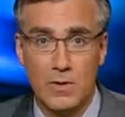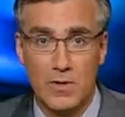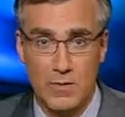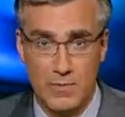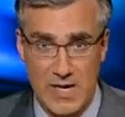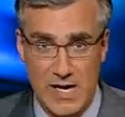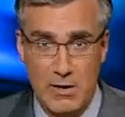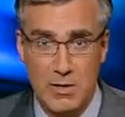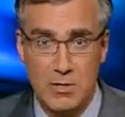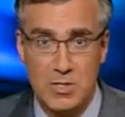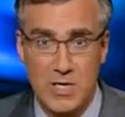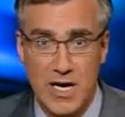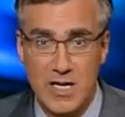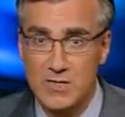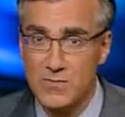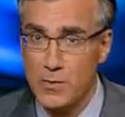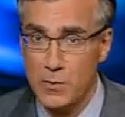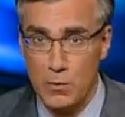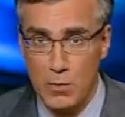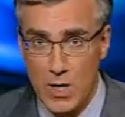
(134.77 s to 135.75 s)

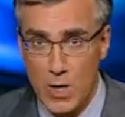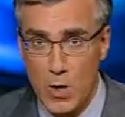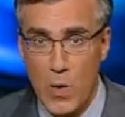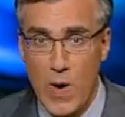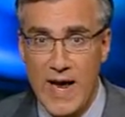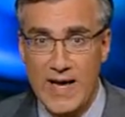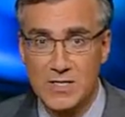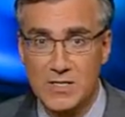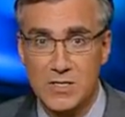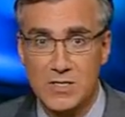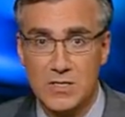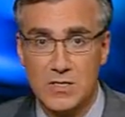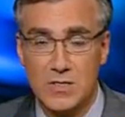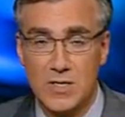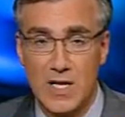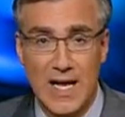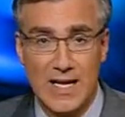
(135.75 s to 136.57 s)
Apologize for the requests,